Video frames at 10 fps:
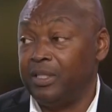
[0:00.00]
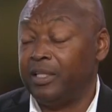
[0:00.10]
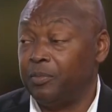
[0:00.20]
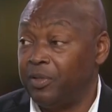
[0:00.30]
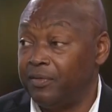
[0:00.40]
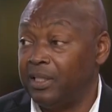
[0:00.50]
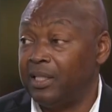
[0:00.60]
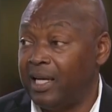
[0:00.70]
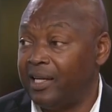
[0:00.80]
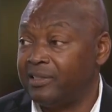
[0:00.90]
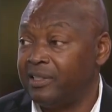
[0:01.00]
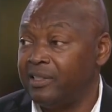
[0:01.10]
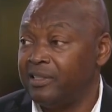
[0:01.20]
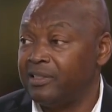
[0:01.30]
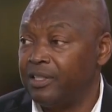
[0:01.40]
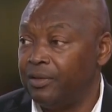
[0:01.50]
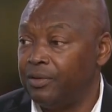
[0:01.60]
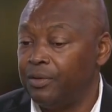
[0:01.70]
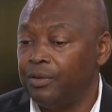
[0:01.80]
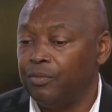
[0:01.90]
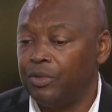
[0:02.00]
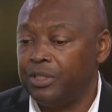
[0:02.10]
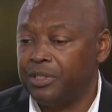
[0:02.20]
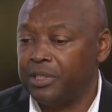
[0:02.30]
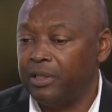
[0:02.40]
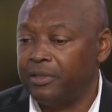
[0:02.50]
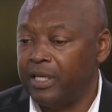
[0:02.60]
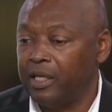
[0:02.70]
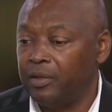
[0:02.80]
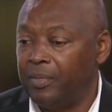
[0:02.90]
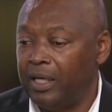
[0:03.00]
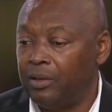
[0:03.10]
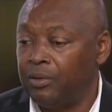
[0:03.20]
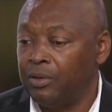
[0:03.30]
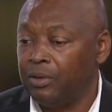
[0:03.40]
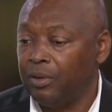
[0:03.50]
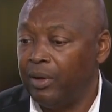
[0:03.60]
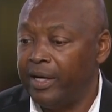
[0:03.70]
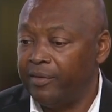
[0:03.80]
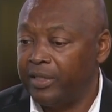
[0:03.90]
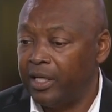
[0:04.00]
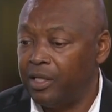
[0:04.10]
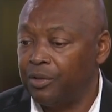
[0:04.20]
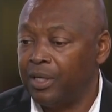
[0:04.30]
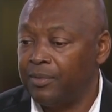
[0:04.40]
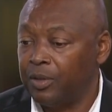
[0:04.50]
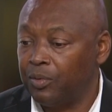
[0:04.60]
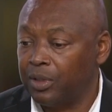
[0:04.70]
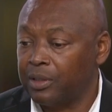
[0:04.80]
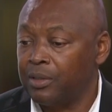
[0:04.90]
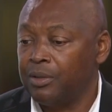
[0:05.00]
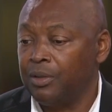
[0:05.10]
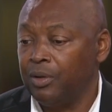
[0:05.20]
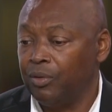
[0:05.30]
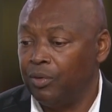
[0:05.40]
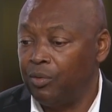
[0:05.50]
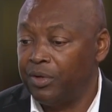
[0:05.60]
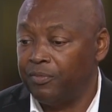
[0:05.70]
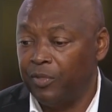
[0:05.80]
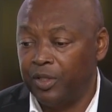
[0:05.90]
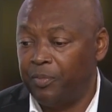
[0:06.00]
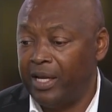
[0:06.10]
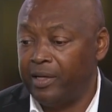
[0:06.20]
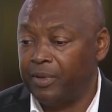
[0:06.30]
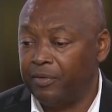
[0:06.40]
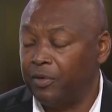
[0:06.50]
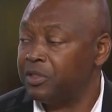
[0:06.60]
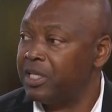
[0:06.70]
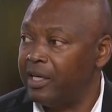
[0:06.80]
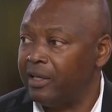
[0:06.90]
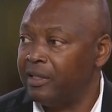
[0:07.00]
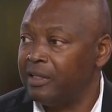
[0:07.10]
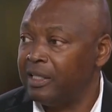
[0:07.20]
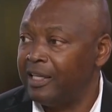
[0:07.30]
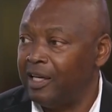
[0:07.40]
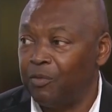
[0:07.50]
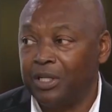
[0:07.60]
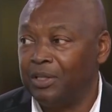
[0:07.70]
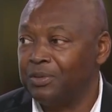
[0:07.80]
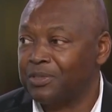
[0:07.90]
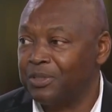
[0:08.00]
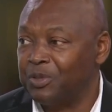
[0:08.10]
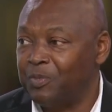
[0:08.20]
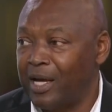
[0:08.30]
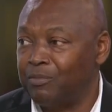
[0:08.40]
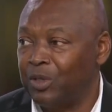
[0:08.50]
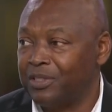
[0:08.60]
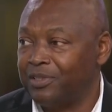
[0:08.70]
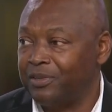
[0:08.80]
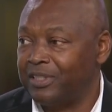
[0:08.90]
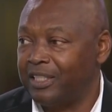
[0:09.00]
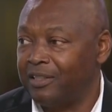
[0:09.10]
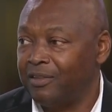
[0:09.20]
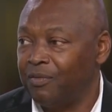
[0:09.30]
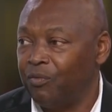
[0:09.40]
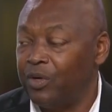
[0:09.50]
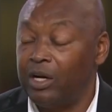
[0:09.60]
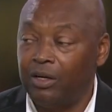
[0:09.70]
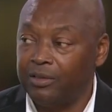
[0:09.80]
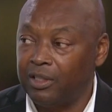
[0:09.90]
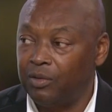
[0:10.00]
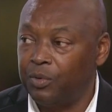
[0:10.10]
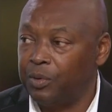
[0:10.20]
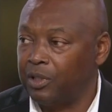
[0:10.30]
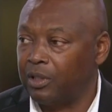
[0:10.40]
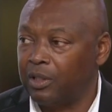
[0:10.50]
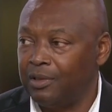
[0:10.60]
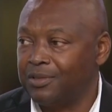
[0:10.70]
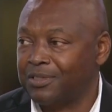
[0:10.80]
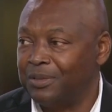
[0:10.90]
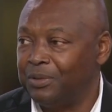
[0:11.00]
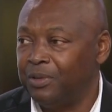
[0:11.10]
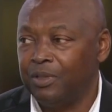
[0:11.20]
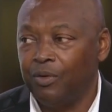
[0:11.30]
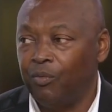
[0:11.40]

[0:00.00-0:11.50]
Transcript: You had to pivot a lot. So when you start thinking about every day you come into work, when, we, when the pandemic first hit and we closed schools back March 13, we all thought we were going to close school.